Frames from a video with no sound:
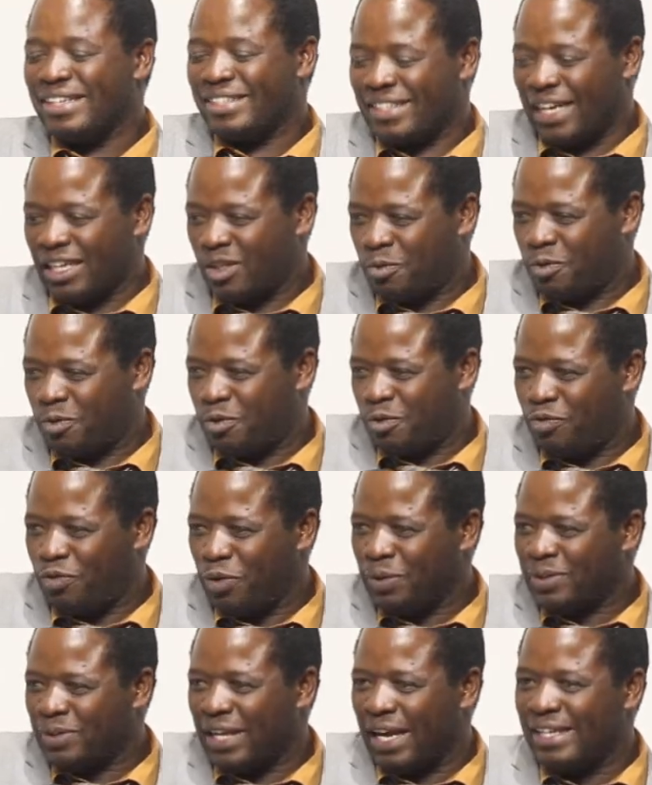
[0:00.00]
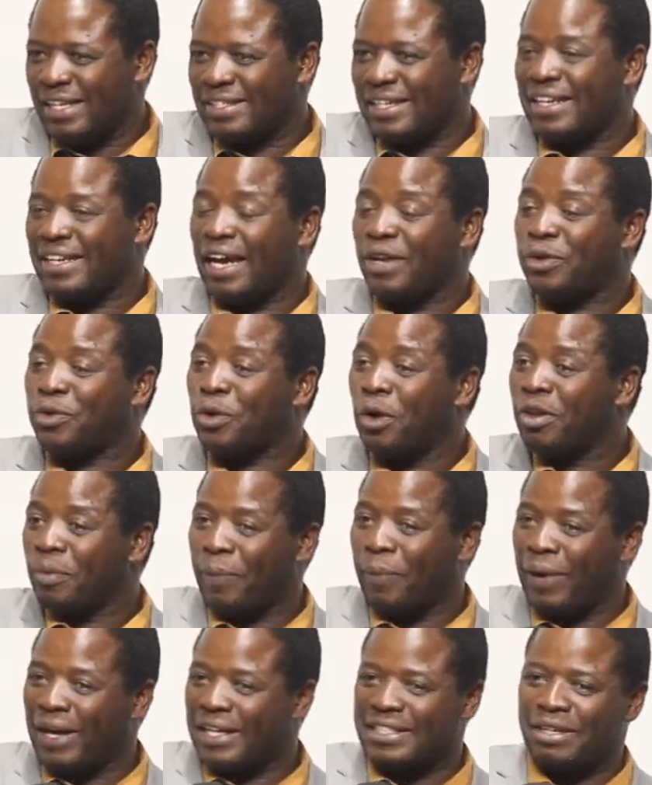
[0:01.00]
just few days, and I told the
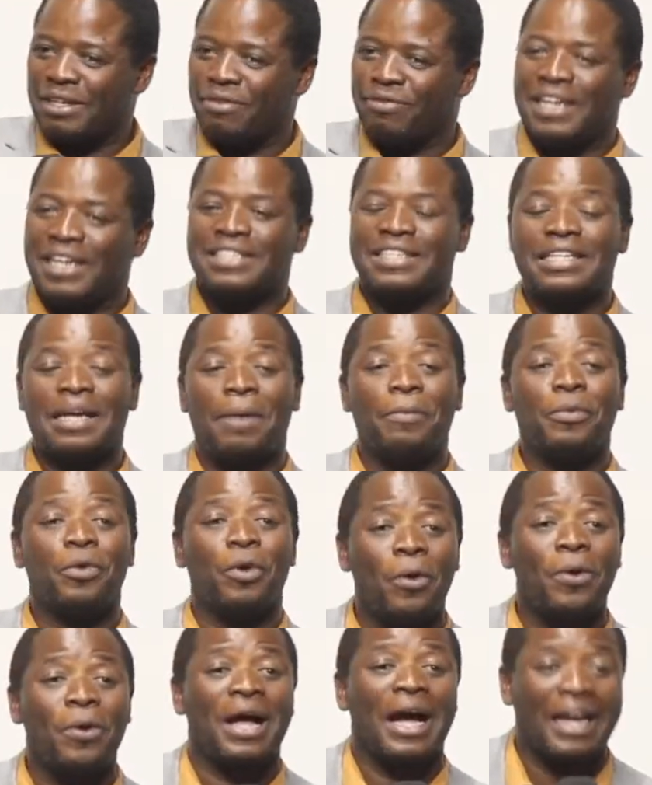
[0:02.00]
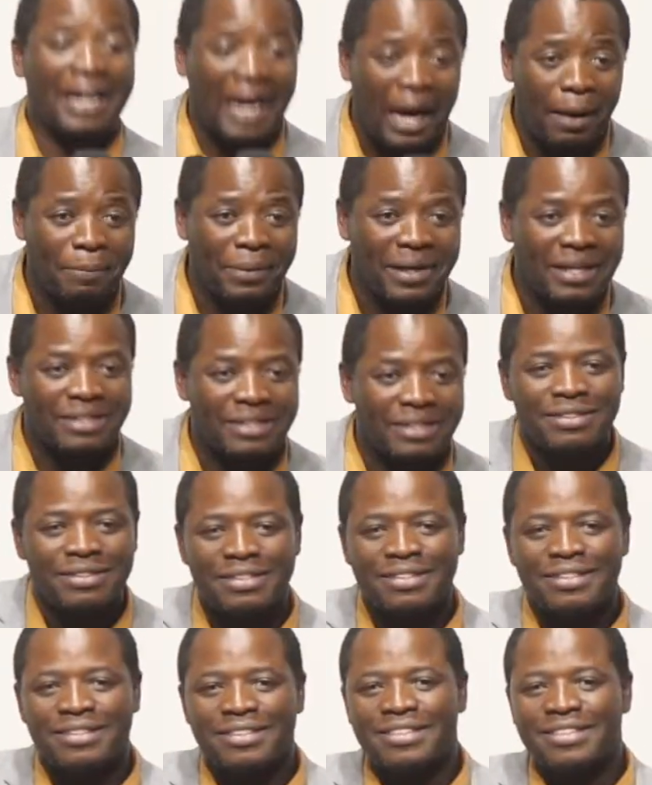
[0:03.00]
brothers in France that I'm no longer coming.
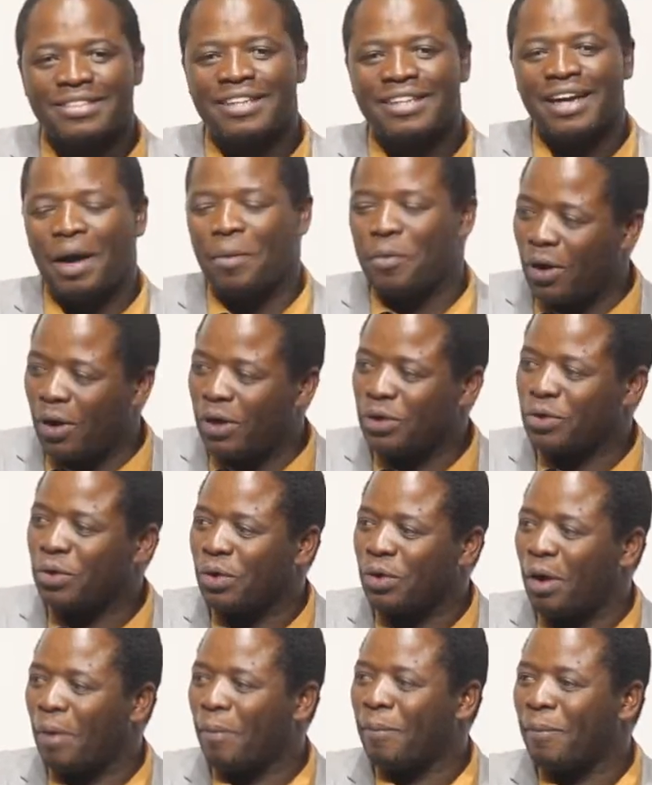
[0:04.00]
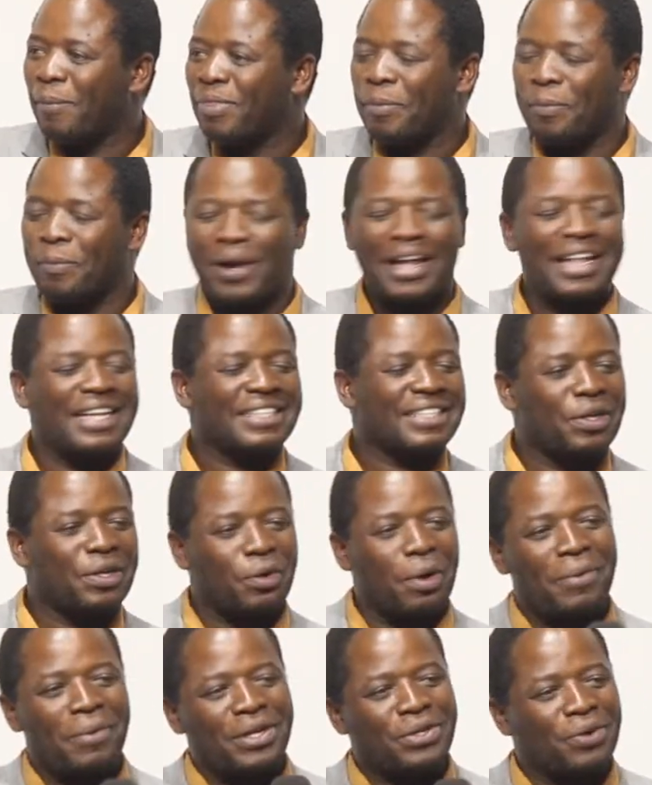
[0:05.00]
I'm going to Rome. The brothers in
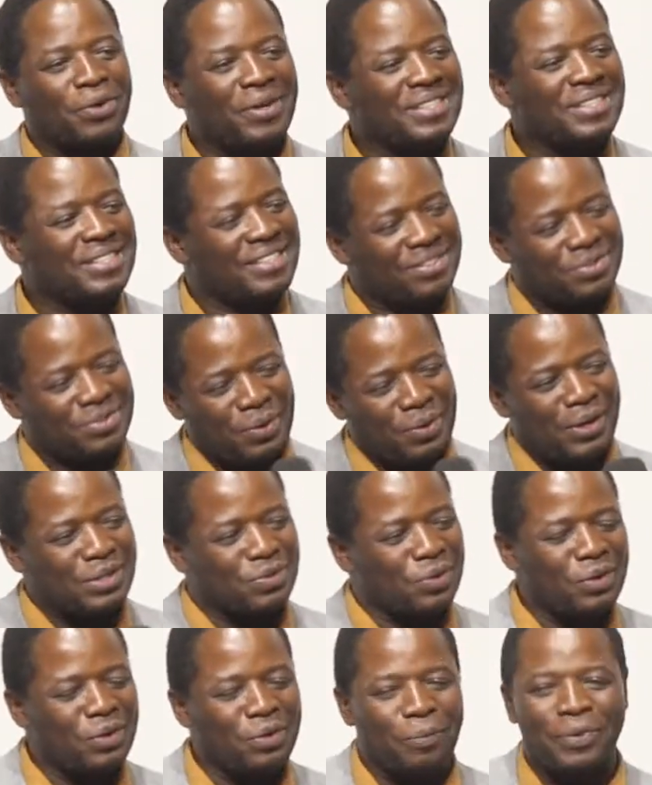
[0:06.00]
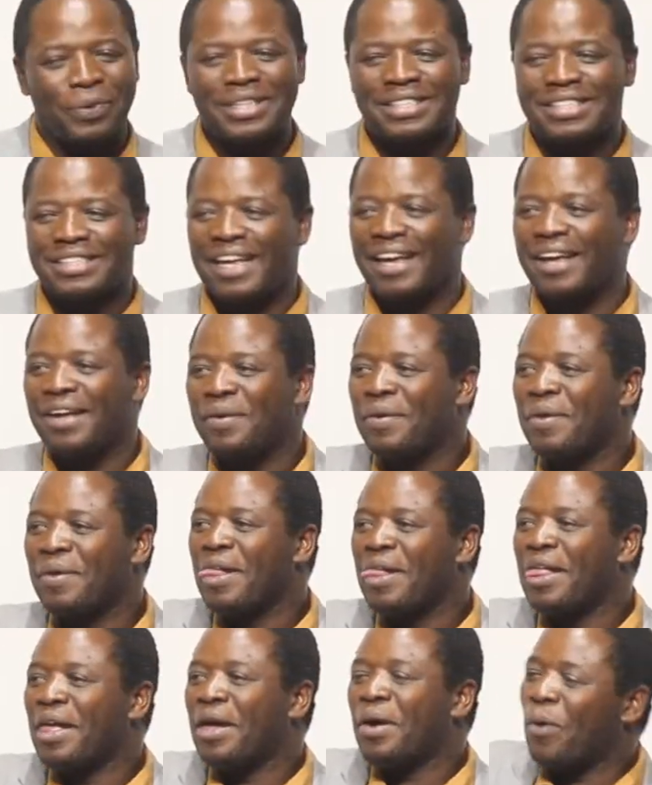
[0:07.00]
Rome rejoiced, so I was going to preach there.
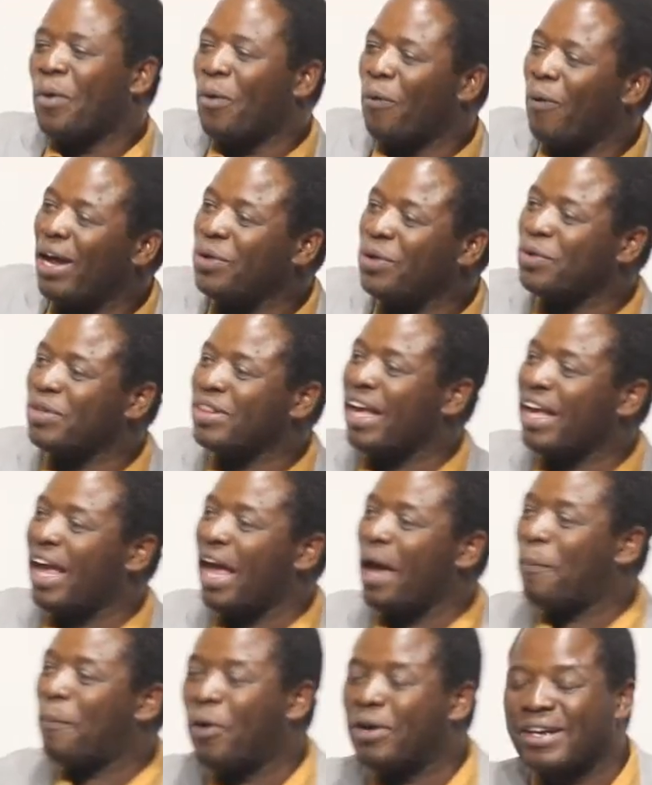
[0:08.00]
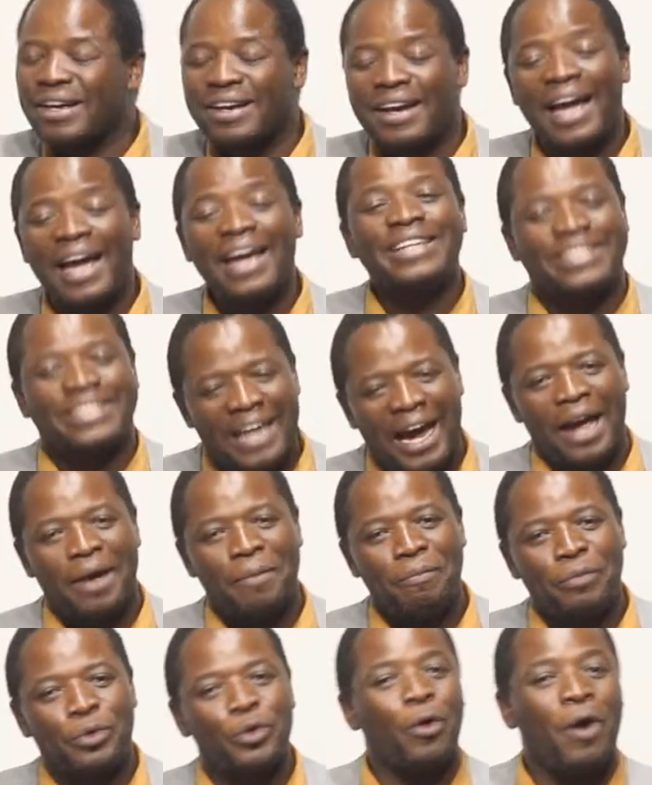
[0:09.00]
We went to the airport right
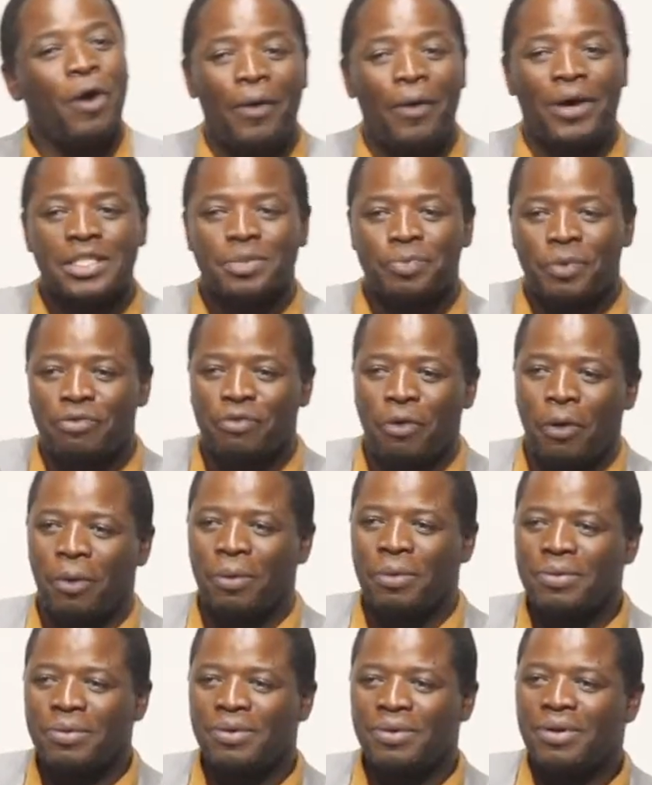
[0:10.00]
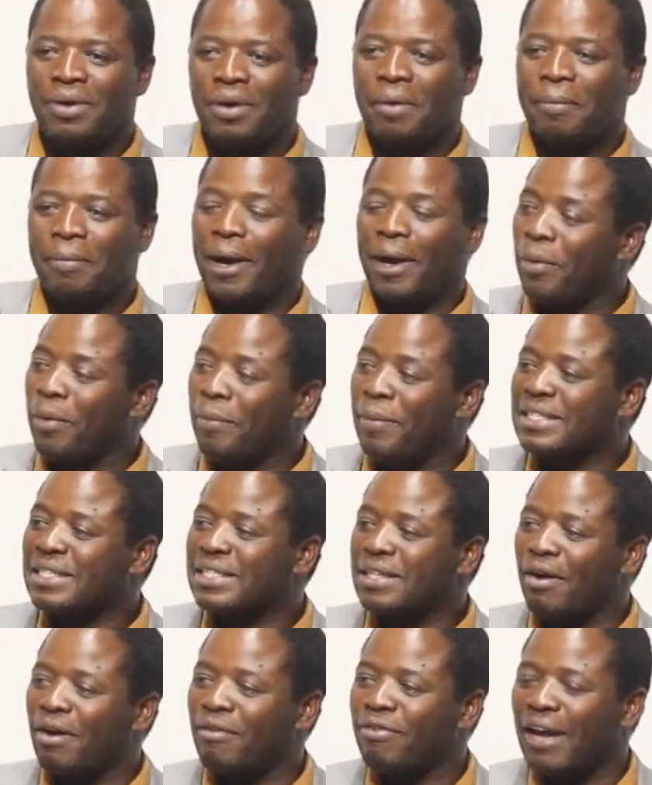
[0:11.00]
time, two hours before, but we
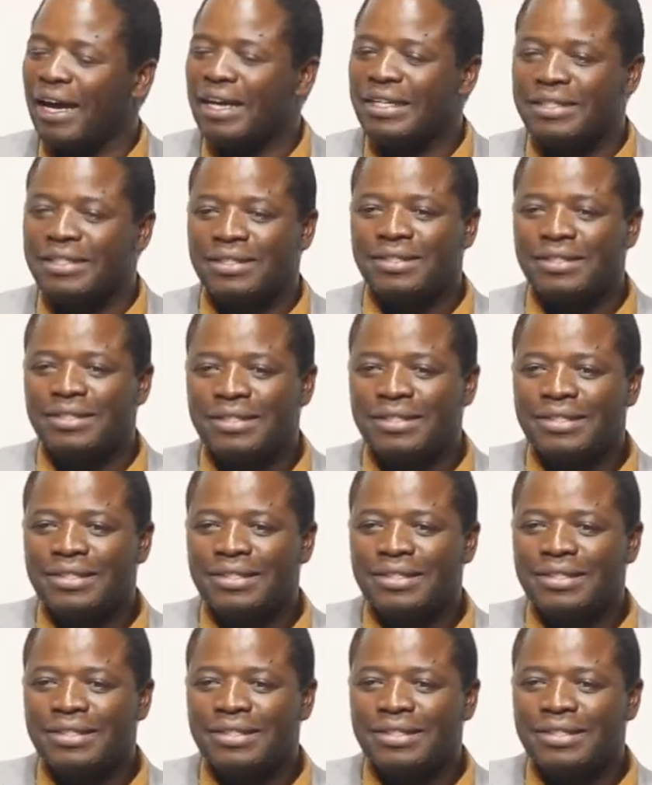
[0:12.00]
missed our flight.